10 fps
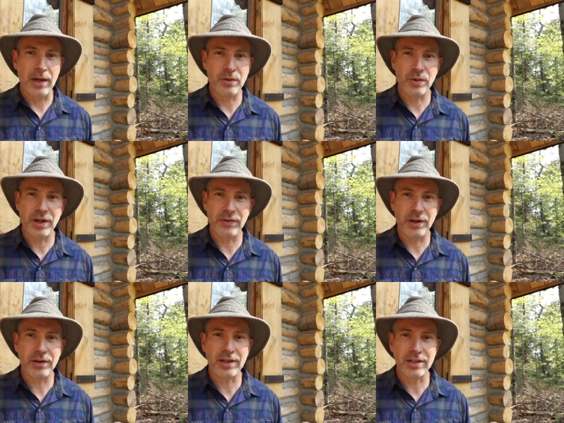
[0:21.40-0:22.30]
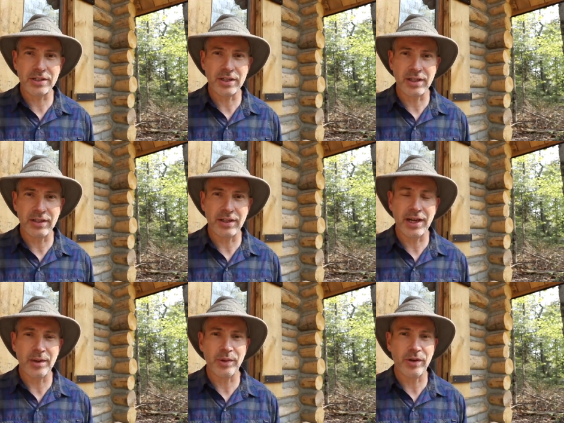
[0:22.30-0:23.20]
I don't have air conditioning in the
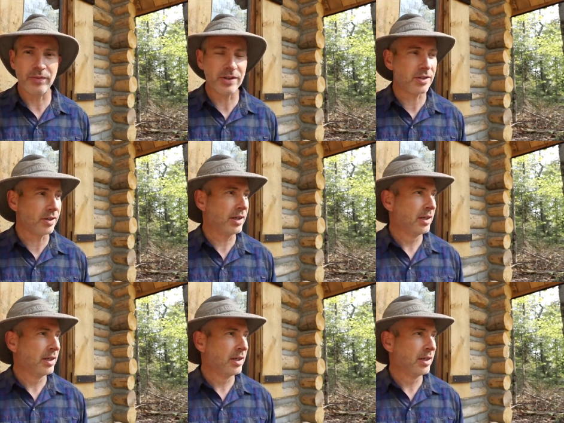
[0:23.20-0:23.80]
cabin, obviously.